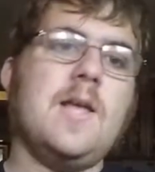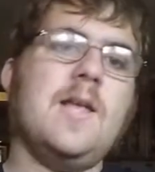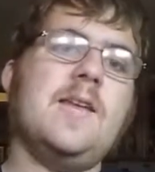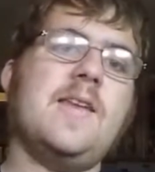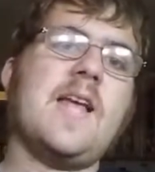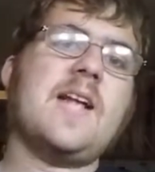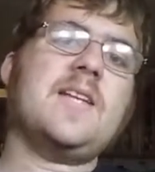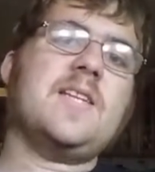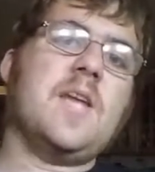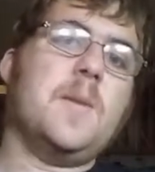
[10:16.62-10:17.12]

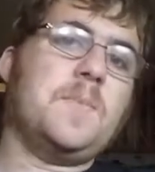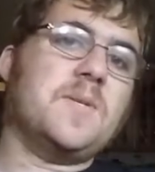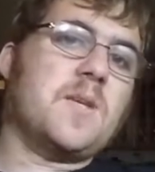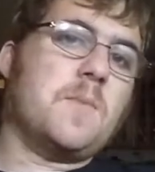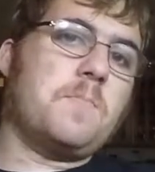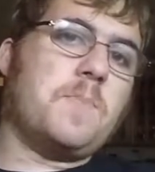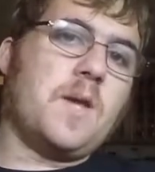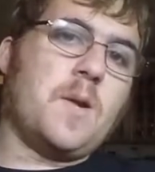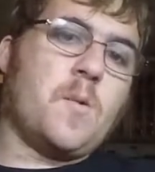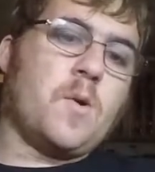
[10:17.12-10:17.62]
Next up is
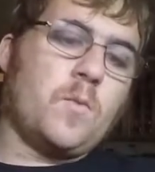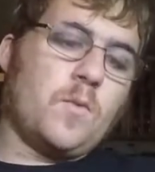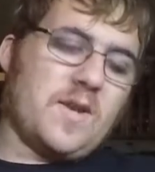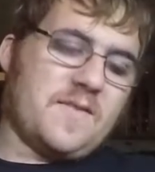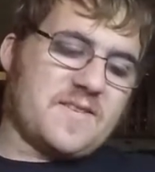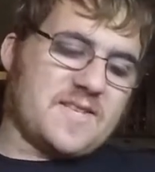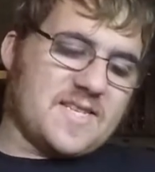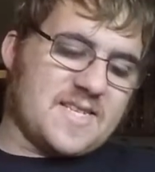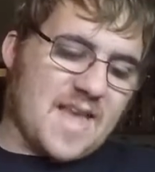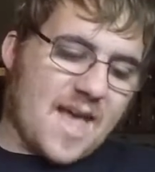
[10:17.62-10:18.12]
a big one. We
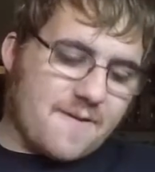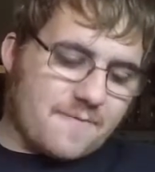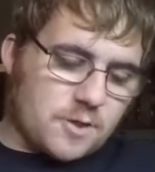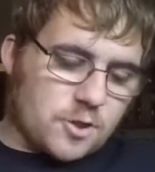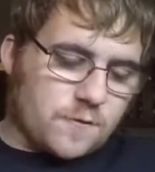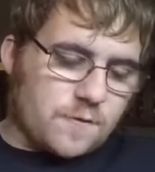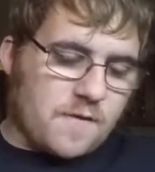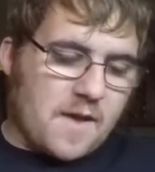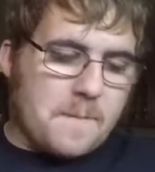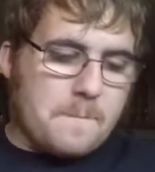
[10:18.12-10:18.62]
have
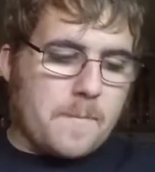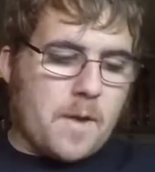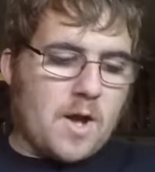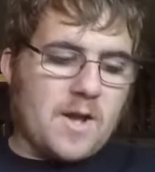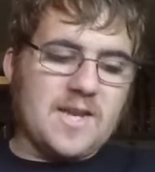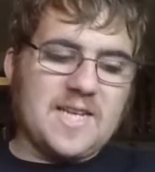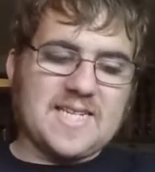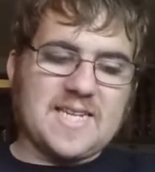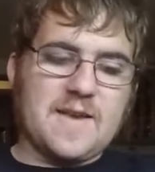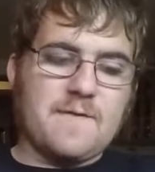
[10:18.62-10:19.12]
Savage
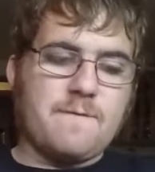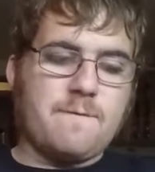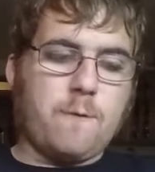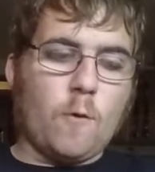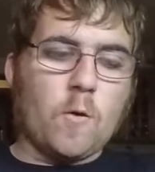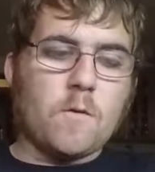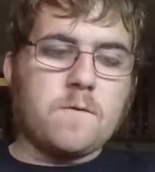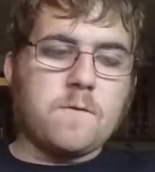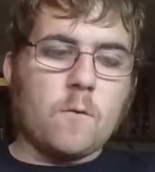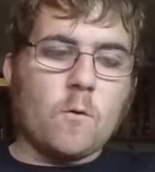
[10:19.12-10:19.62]
Ventmaw. It is a
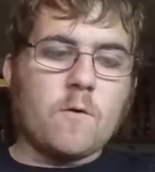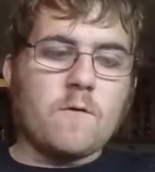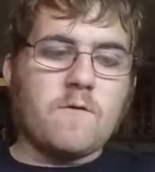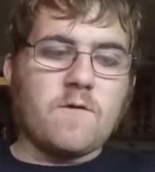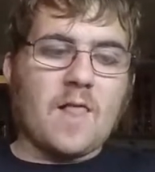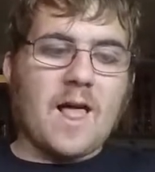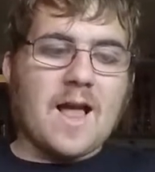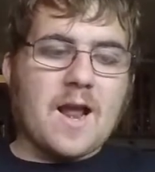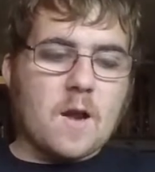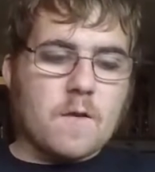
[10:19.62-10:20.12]
4/4
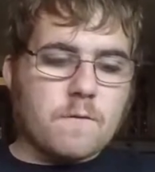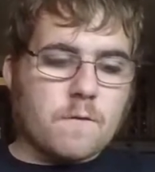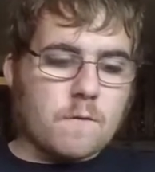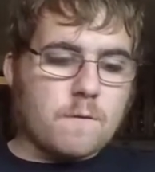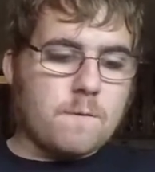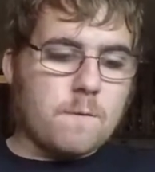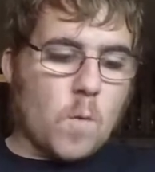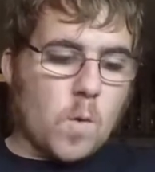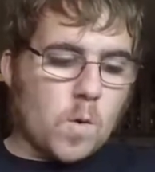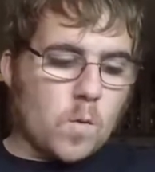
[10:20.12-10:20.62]
flyer for
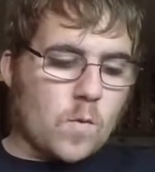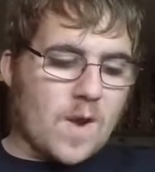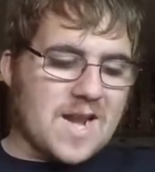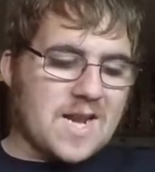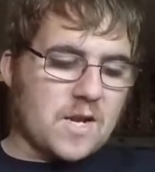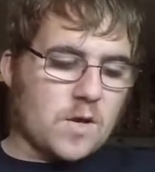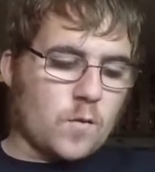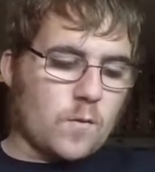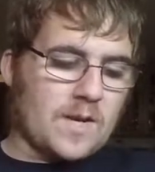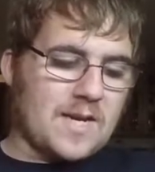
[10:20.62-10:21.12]
4 red
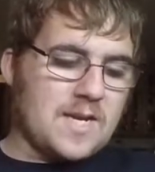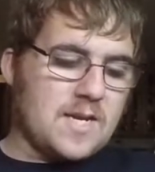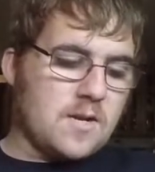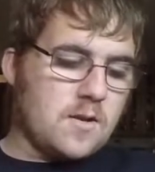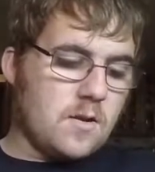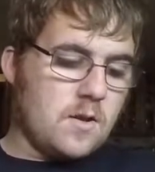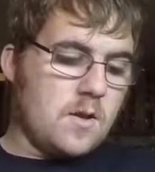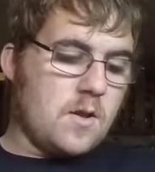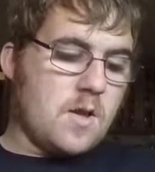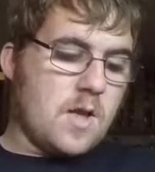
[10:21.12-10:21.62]
and
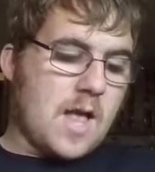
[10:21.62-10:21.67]
green.